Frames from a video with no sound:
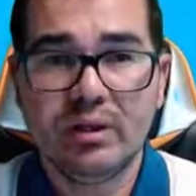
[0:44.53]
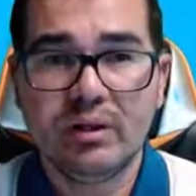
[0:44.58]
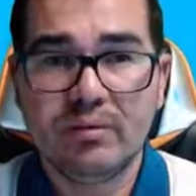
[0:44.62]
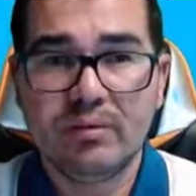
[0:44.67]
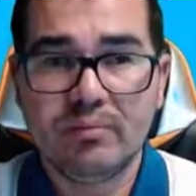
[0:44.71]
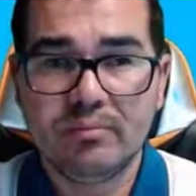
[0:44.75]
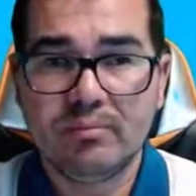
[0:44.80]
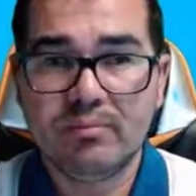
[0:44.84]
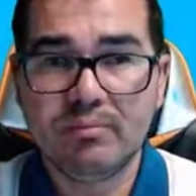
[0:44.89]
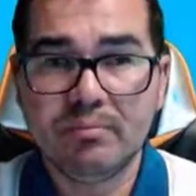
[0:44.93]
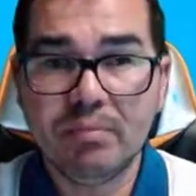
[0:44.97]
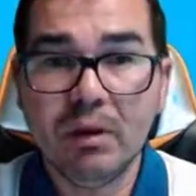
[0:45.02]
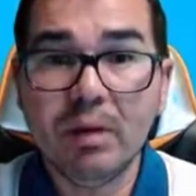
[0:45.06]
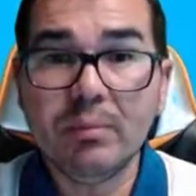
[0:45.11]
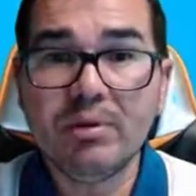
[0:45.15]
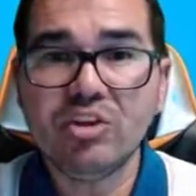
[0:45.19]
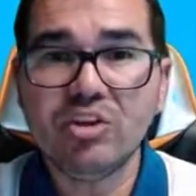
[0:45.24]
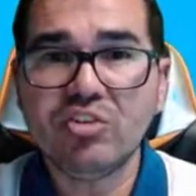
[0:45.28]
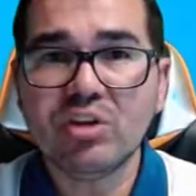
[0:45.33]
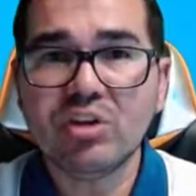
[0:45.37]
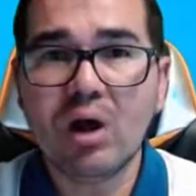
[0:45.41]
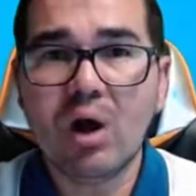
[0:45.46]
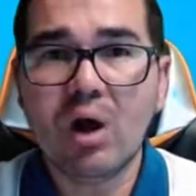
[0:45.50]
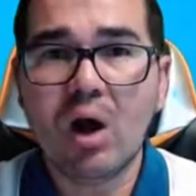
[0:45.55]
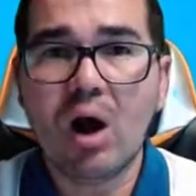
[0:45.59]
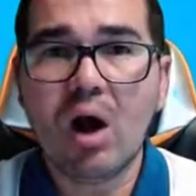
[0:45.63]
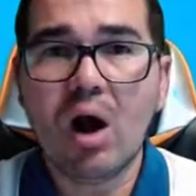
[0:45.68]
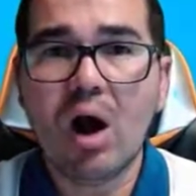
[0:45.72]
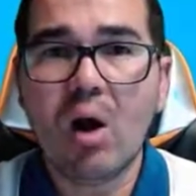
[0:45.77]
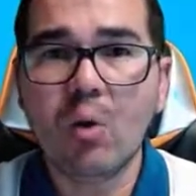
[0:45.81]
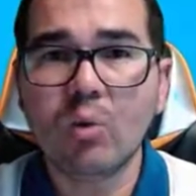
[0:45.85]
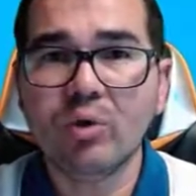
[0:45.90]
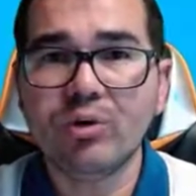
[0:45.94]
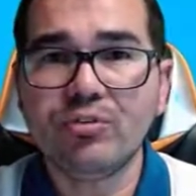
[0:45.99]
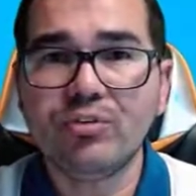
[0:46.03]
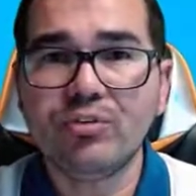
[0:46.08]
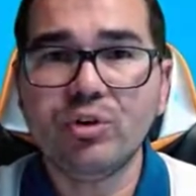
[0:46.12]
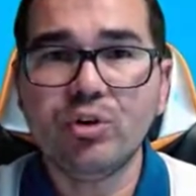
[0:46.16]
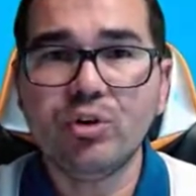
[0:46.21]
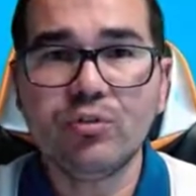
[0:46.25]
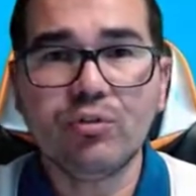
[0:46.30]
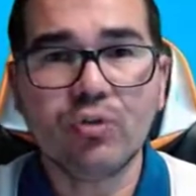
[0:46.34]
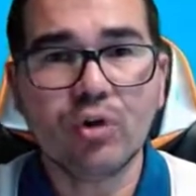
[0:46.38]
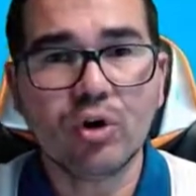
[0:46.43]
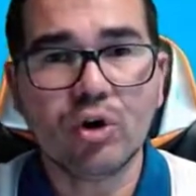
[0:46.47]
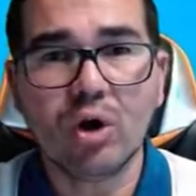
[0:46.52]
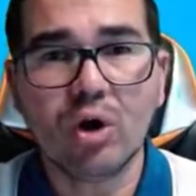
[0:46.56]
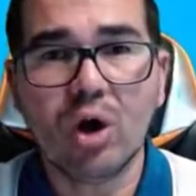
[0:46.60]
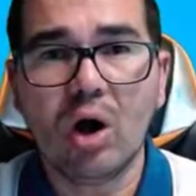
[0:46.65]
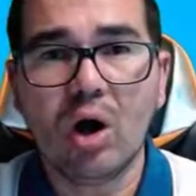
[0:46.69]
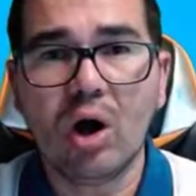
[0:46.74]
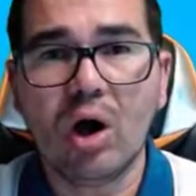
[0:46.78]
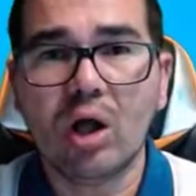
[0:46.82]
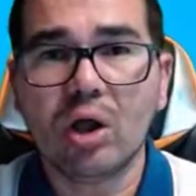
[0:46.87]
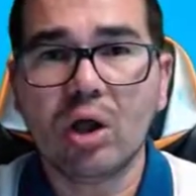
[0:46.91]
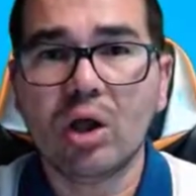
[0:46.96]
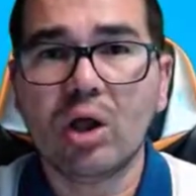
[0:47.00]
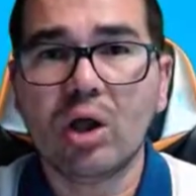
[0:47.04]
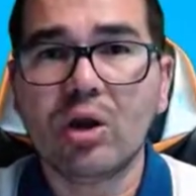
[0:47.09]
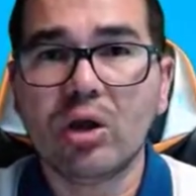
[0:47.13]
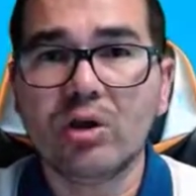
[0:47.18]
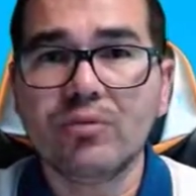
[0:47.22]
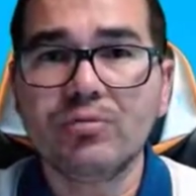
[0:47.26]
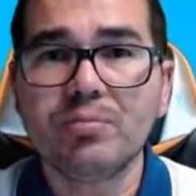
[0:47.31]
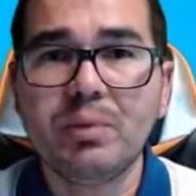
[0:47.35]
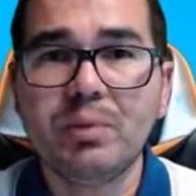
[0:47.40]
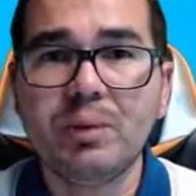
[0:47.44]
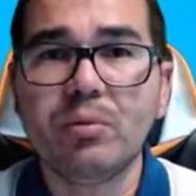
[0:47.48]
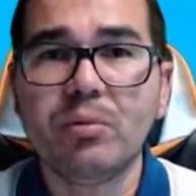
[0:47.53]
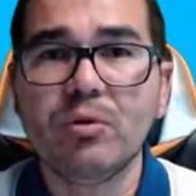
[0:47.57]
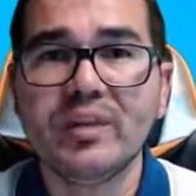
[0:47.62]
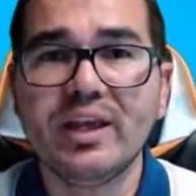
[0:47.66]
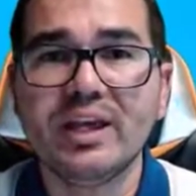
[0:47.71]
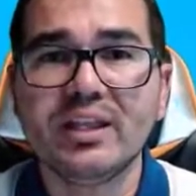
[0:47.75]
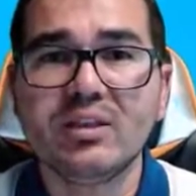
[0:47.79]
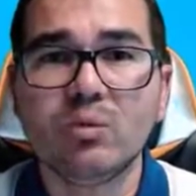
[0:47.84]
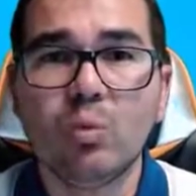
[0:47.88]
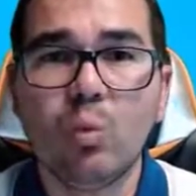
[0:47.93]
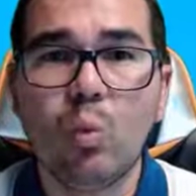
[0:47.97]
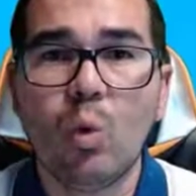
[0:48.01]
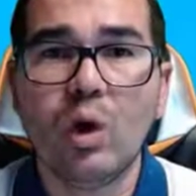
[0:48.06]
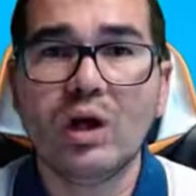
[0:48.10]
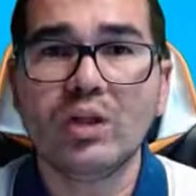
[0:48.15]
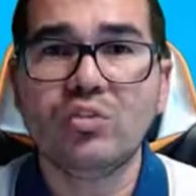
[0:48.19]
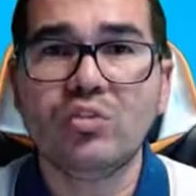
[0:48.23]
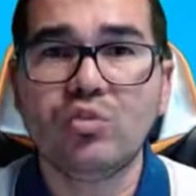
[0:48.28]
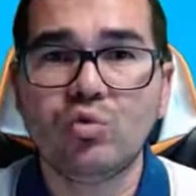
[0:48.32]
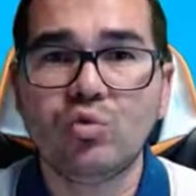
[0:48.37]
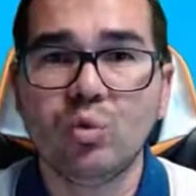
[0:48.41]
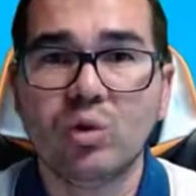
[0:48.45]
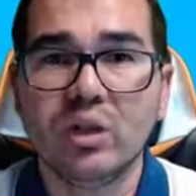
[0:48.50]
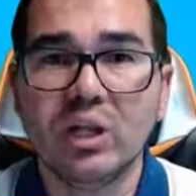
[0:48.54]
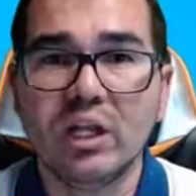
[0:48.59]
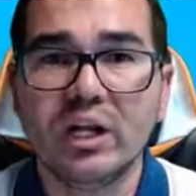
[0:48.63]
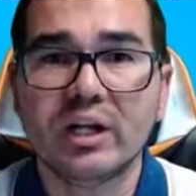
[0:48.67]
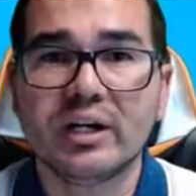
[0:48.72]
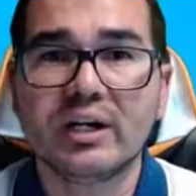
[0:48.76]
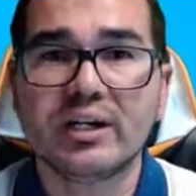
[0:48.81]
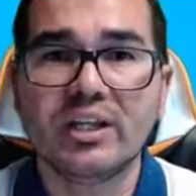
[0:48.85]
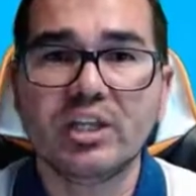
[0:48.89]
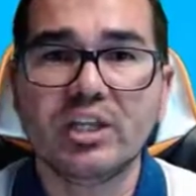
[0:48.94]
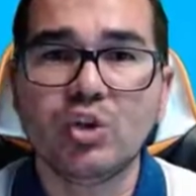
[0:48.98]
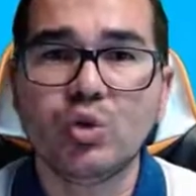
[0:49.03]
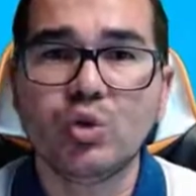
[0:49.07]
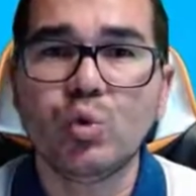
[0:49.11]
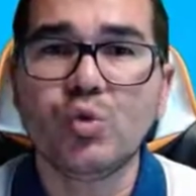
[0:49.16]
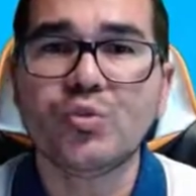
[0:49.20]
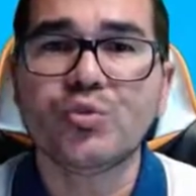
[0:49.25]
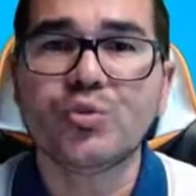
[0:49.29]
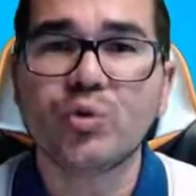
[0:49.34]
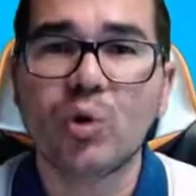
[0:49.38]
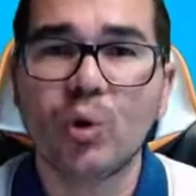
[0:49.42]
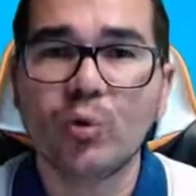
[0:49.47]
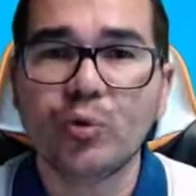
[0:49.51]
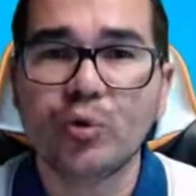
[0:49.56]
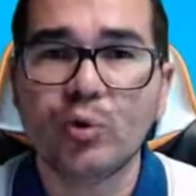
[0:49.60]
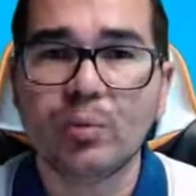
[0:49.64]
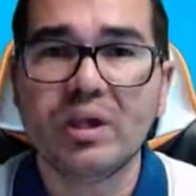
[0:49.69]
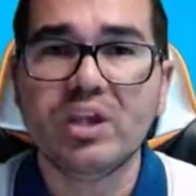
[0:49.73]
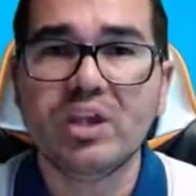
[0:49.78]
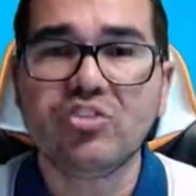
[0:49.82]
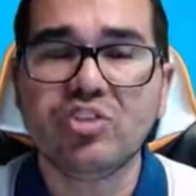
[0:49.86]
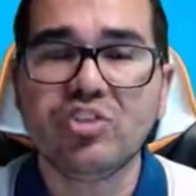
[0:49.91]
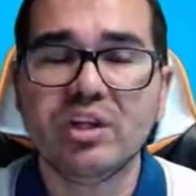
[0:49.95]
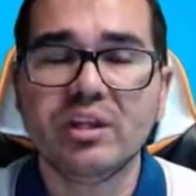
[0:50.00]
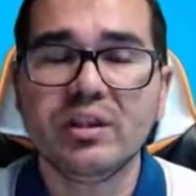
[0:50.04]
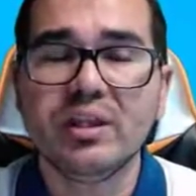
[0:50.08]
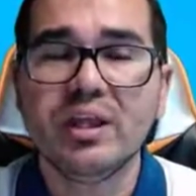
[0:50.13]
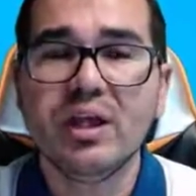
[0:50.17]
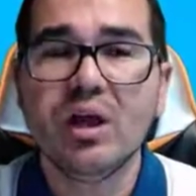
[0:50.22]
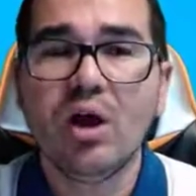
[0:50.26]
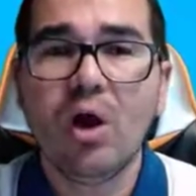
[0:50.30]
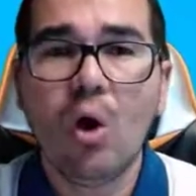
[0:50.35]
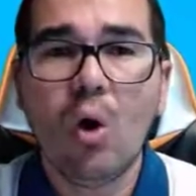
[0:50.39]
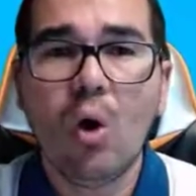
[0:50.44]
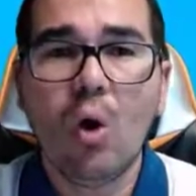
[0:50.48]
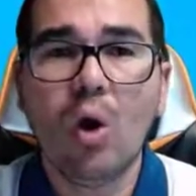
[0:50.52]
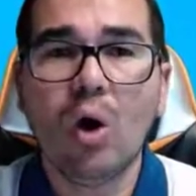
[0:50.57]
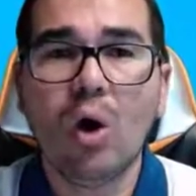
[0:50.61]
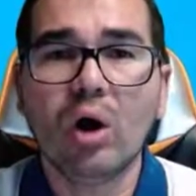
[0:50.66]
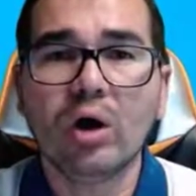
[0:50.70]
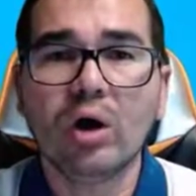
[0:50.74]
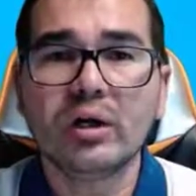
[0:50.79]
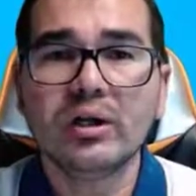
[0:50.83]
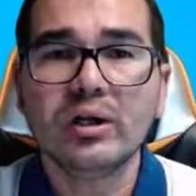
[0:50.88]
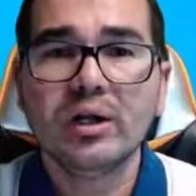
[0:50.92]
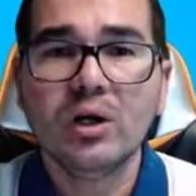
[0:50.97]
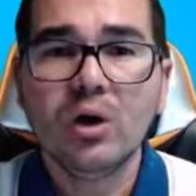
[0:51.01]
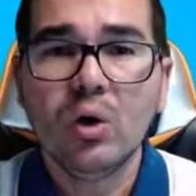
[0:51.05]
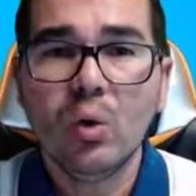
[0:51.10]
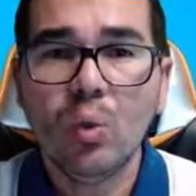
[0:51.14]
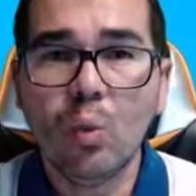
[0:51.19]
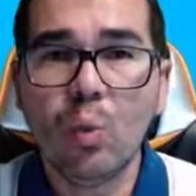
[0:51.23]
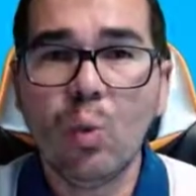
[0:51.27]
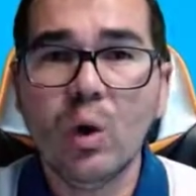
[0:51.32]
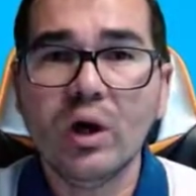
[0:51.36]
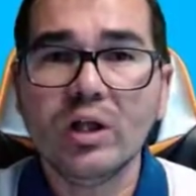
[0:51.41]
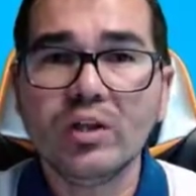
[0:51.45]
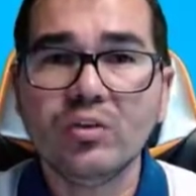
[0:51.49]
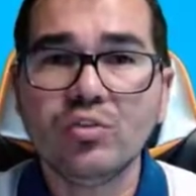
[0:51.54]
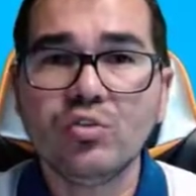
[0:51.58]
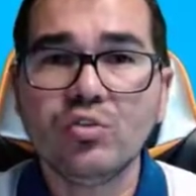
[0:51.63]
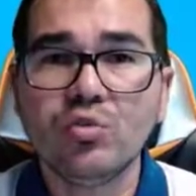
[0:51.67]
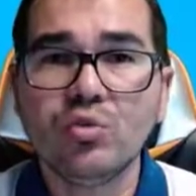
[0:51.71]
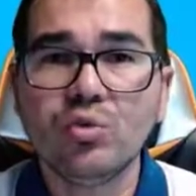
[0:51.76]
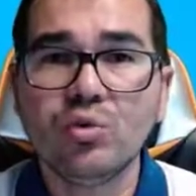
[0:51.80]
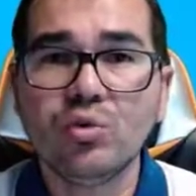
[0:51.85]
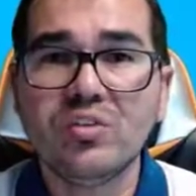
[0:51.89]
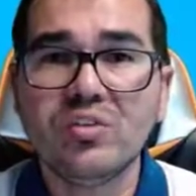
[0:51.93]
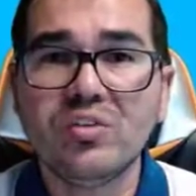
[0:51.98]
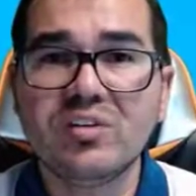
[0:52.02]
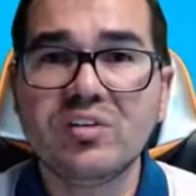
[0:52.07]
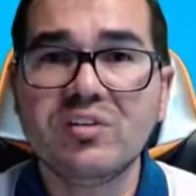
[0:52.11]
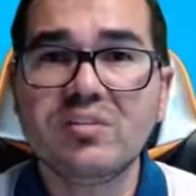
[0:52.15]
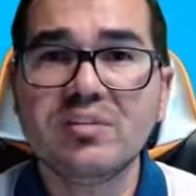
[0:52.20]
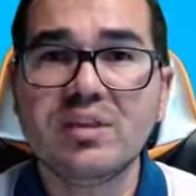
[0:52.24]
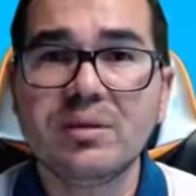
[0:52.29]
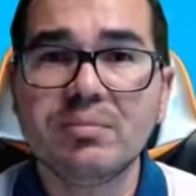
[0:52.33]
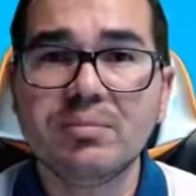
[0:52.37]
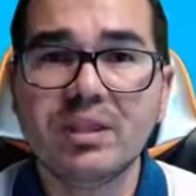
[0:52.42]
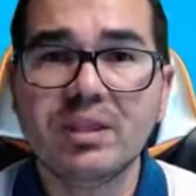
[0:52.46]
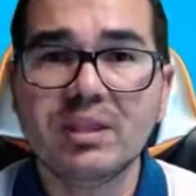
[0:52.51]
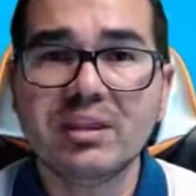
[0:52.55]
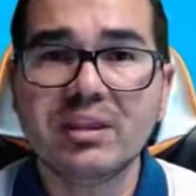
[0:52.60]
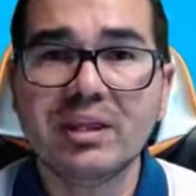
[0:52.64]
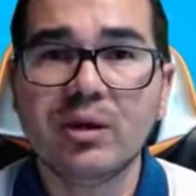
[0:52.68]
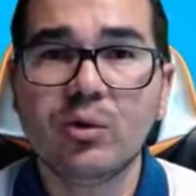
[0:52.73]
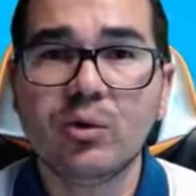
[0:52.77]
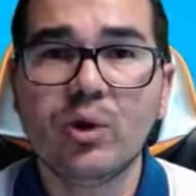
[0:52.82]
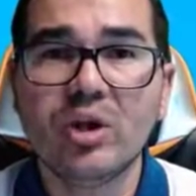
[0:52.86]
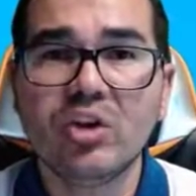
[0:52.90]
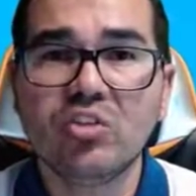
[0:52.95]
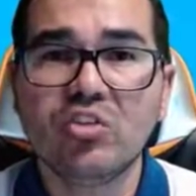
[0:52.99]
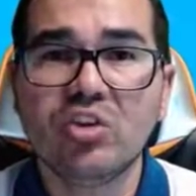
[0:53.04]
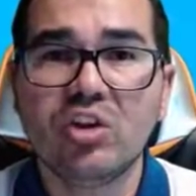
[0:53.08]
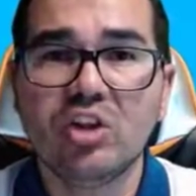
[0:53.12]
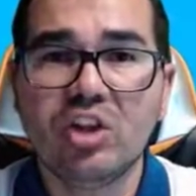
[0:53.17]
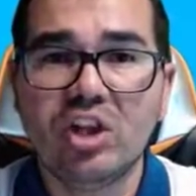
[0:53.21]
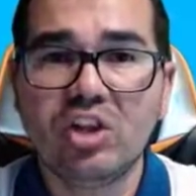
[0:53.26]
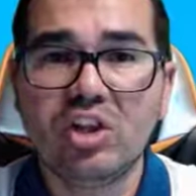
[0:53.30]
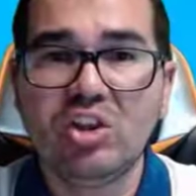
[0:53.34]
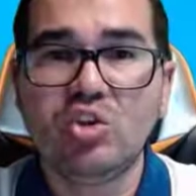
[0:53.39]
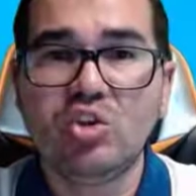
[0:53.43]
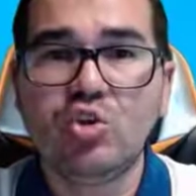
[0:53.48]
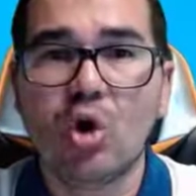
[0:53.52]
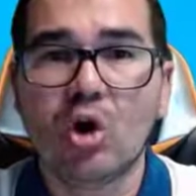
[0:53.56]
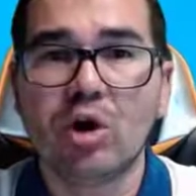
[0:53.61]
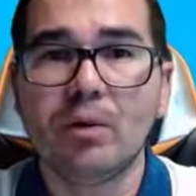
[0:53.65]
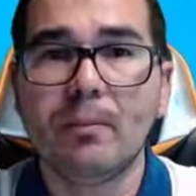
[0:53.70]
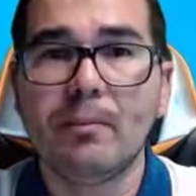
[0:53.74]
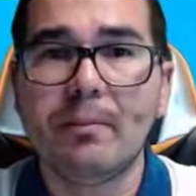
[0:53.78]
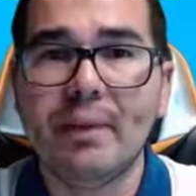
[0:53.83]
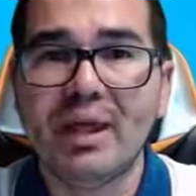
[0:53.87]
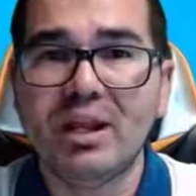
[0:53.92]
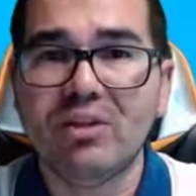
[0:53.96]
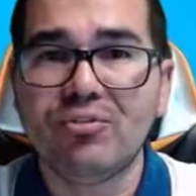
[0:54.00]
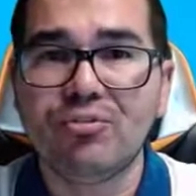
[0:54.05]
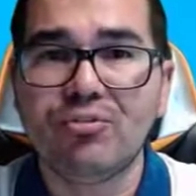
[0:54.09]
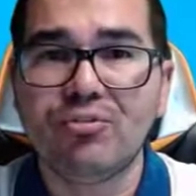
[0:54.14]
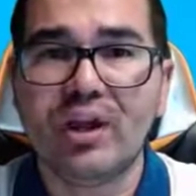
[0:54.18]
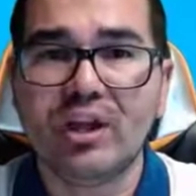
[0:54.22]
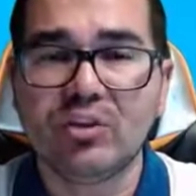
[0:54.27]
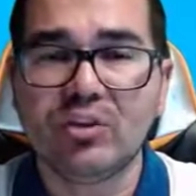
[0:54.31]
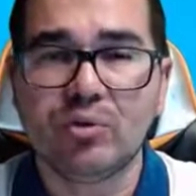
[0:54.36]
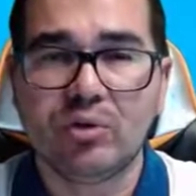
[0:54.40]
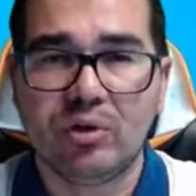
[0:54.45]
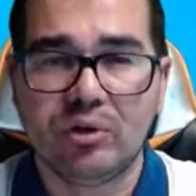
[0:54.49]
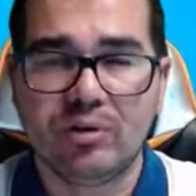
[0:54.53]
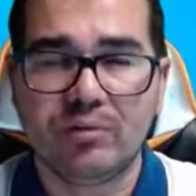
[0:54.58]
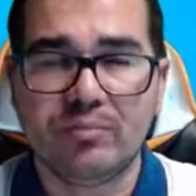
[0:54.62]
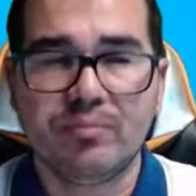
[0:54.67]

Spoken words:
publish our video for a lot of people that wants to learn industrial automation or wants to system integration in your manufacturing.